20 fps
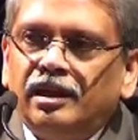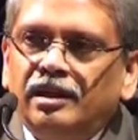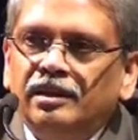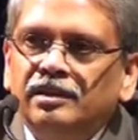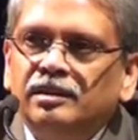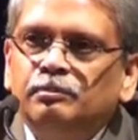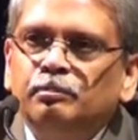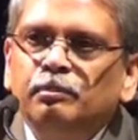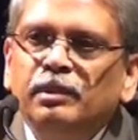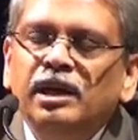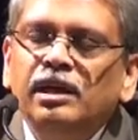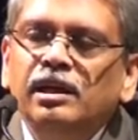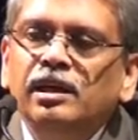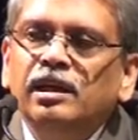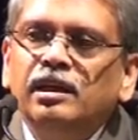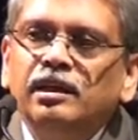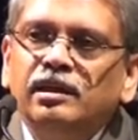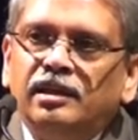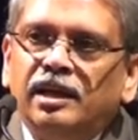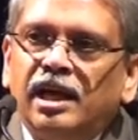is
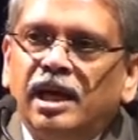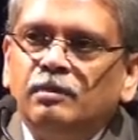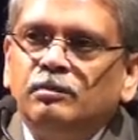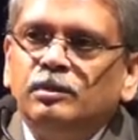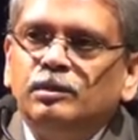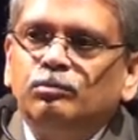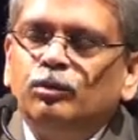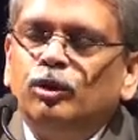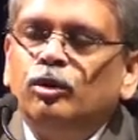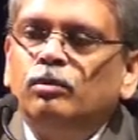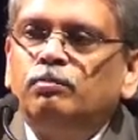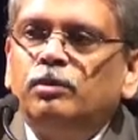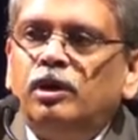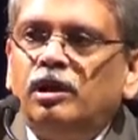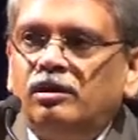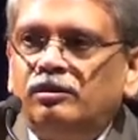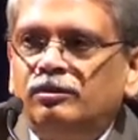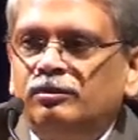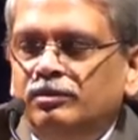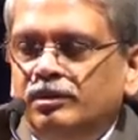million times more
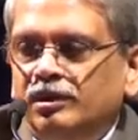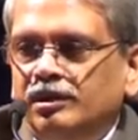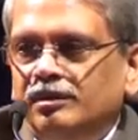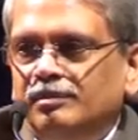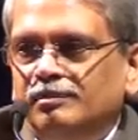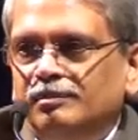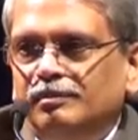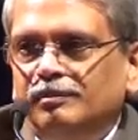powerful